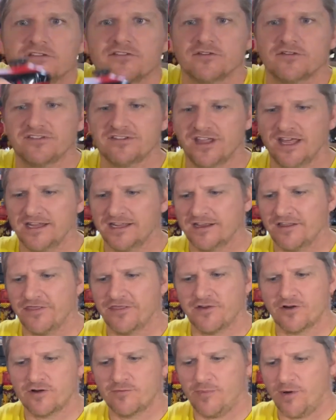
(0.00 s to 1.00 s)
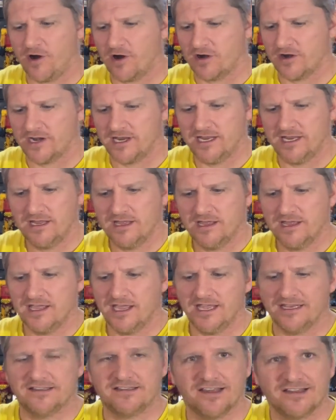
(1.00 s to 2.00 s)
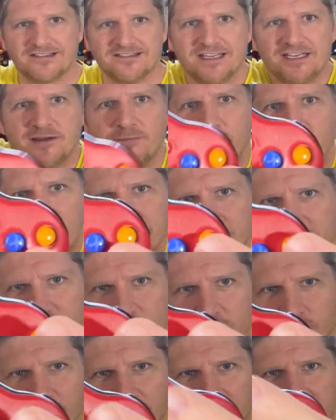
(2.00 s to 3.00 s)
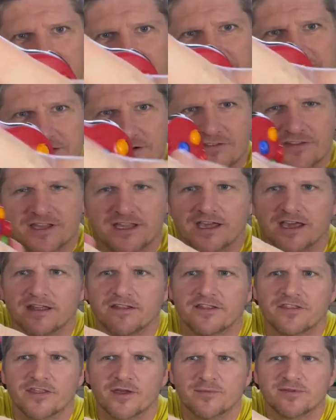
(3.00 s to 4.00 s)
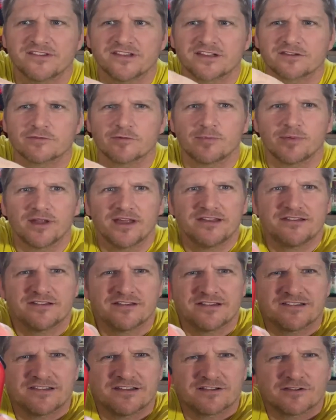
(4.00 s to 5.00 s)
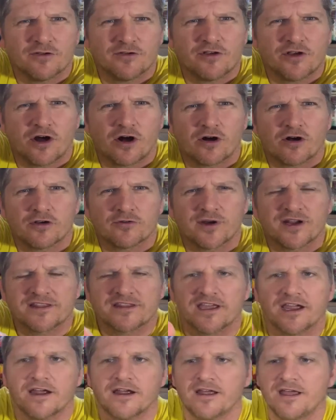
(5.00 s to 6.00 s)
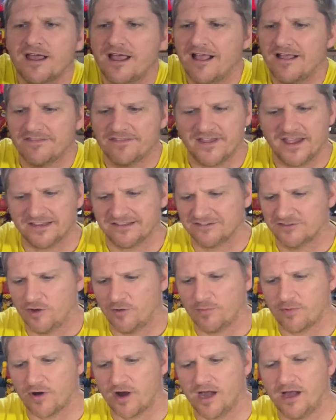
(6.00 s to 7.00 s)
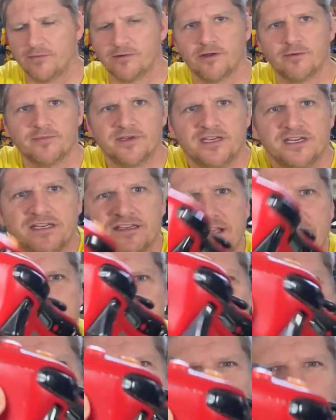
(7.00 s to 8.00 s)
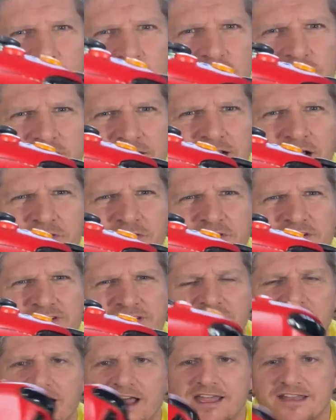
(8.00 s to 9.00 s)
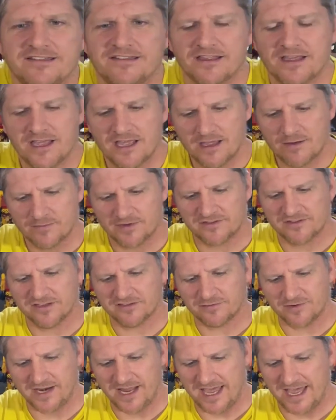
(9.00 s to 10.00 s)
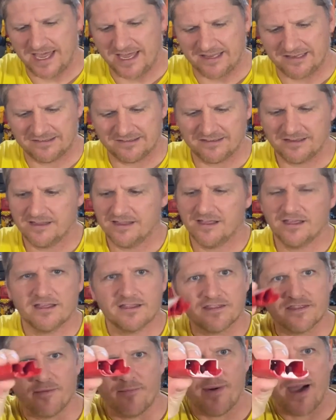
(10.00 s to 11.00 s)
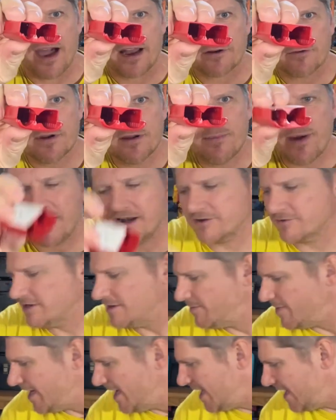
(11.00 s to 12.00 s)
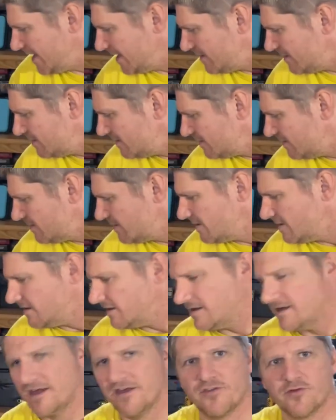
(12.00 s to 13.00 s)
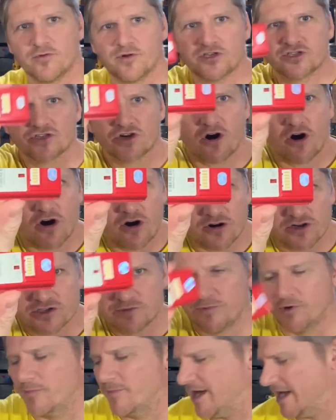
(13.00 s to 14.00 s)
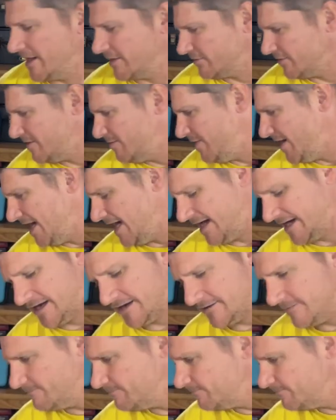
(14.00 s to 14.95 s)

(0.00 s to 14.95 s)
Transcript: so it's not like a third party. It does need the buttons replaced or the, uh, the thumbsticks replaced. You can see it's a little gnarled right there. That's no problem. Need to take it apart and clean out the sides. But this one has the battery battery pack and the rechargeable battery pack.